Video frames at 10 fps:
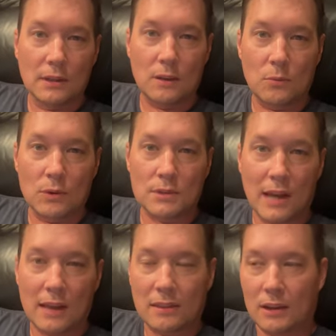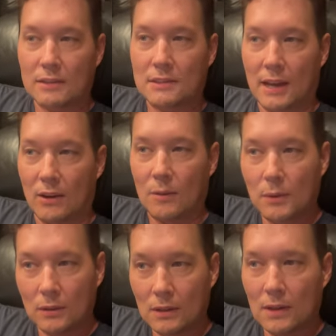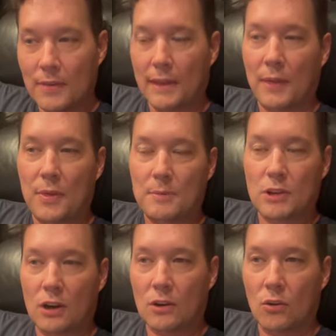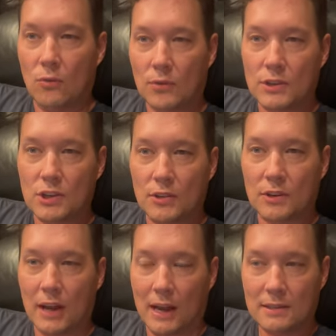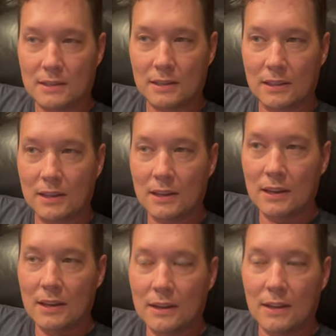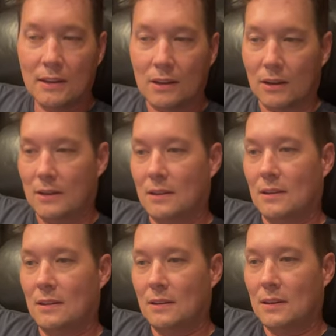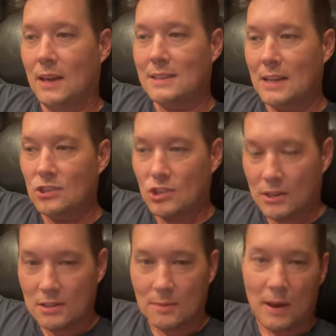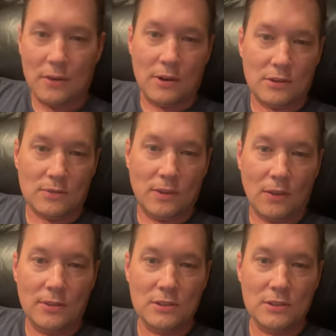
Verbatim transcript: It was, I thought, terrible. They let them talk over each other constantly. Now, look, it's not just the moderator's fault.